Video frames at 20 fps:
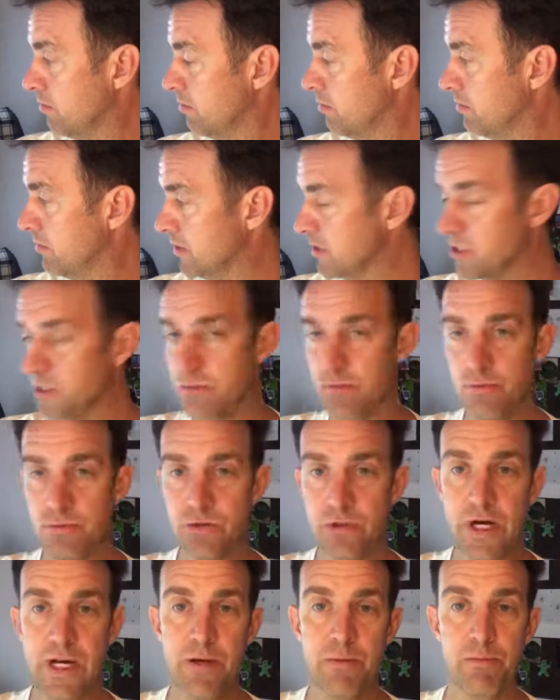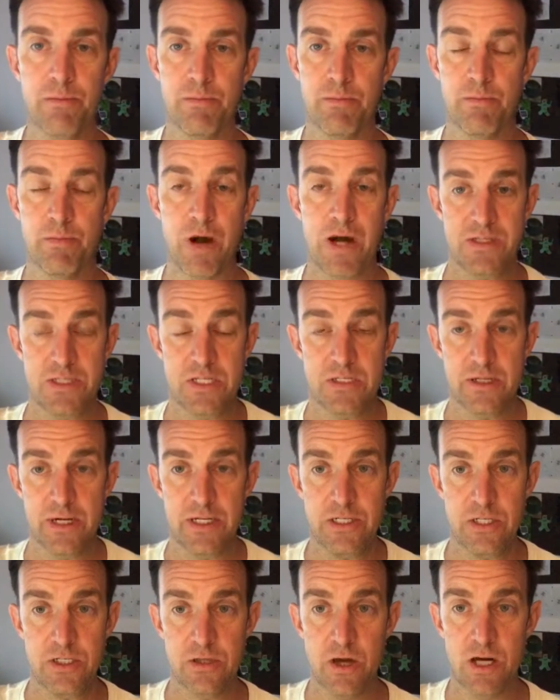this trading process that I
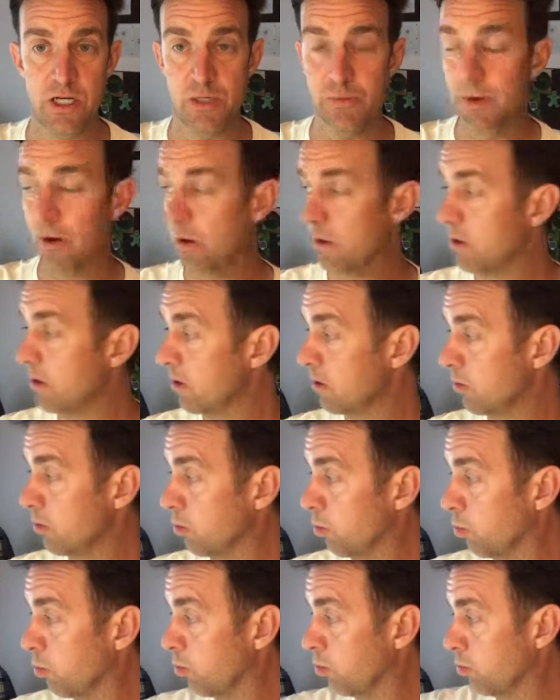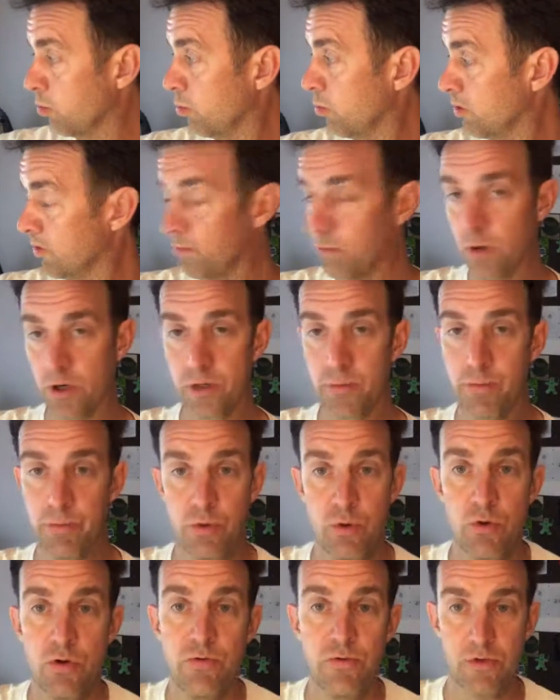just talked about would have worked
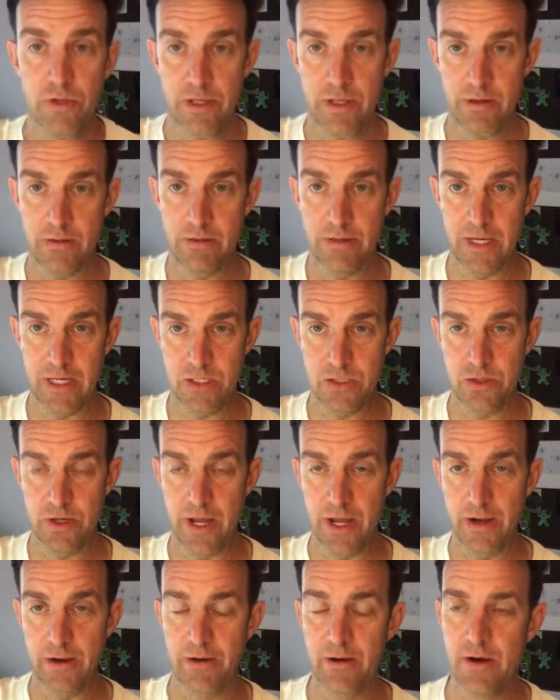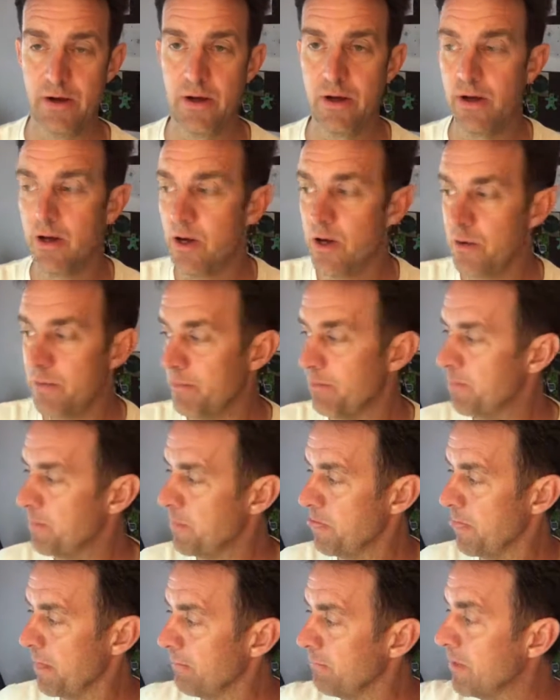beautifully yesterday.
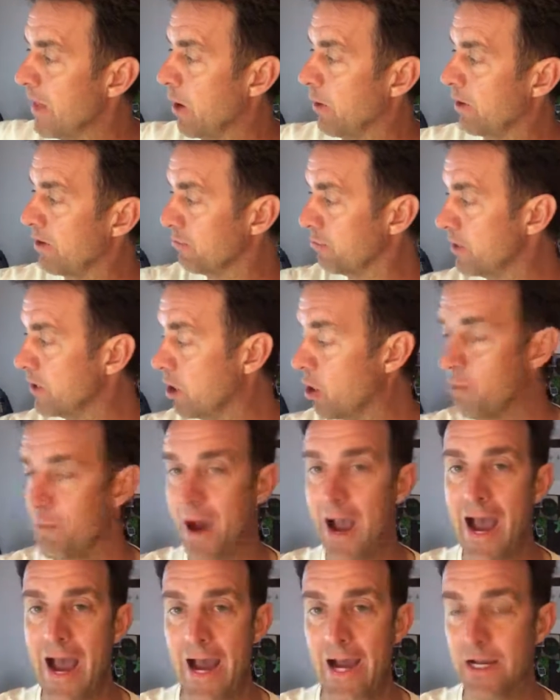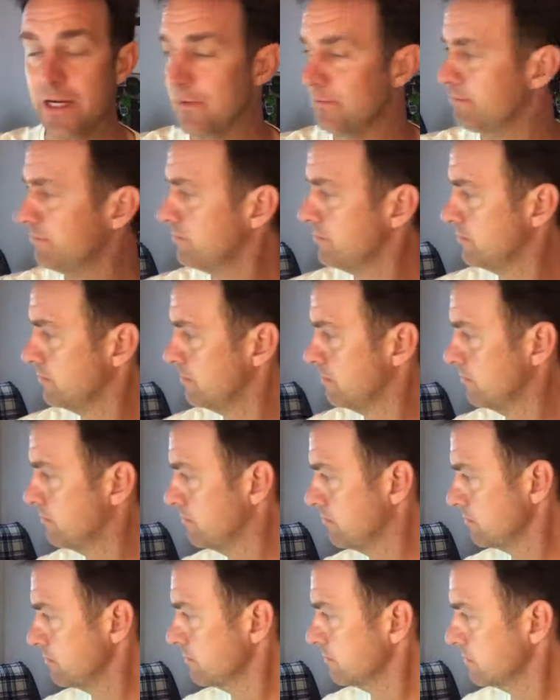Now, if we go back,
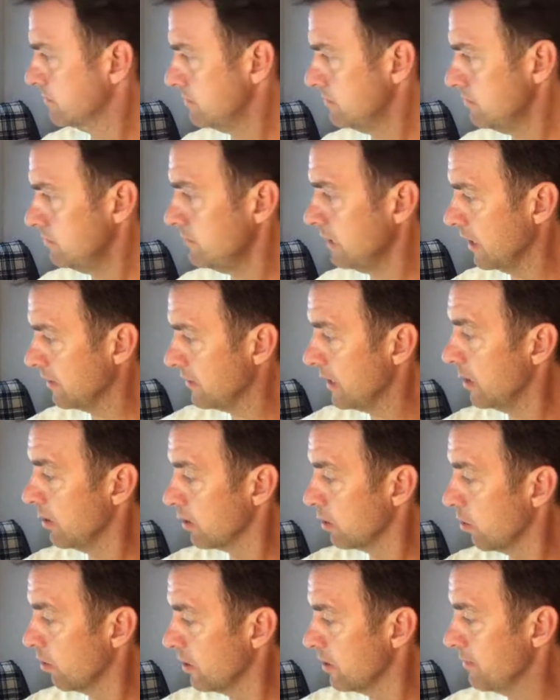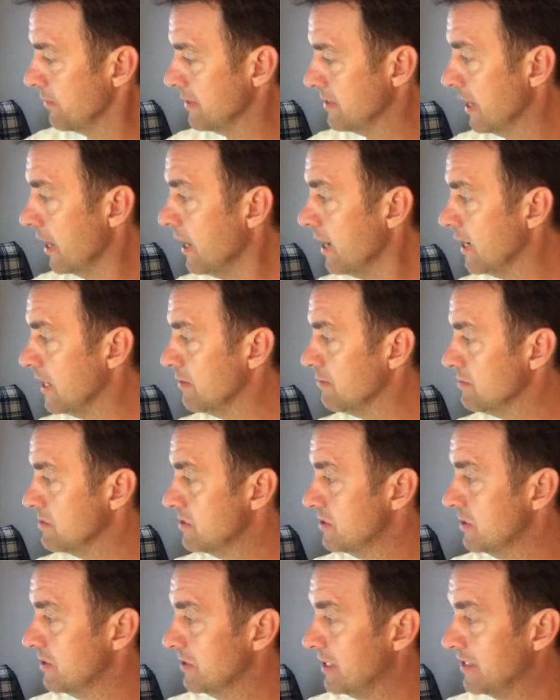there are going to be
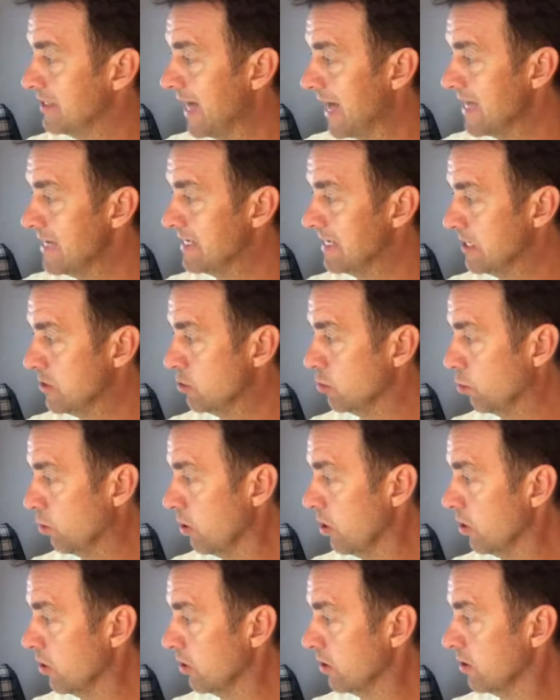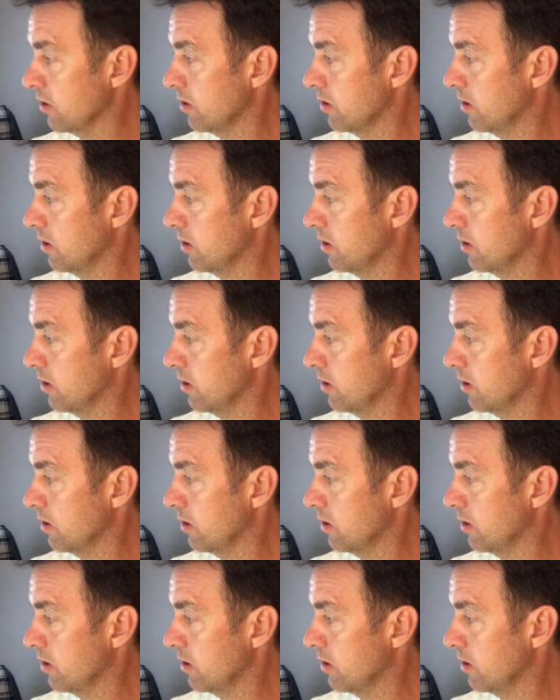times that didn't work.